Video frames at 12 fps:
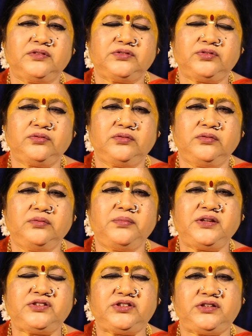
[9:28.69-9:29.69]
So
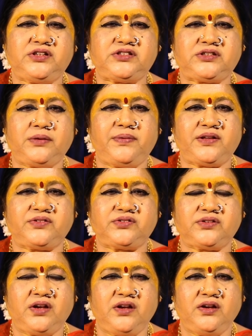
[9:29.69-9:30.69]
much
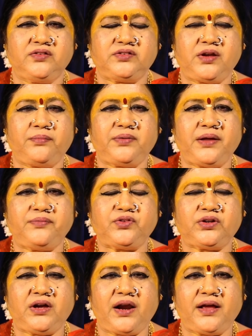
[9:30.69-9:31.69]
disturbance.
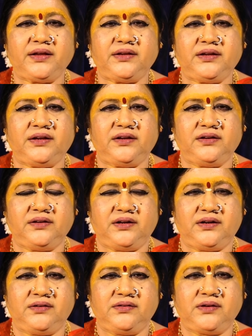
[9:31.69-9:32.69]
Sometimes crying
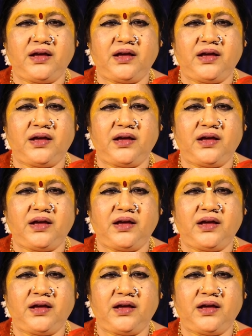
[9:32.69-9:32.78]
and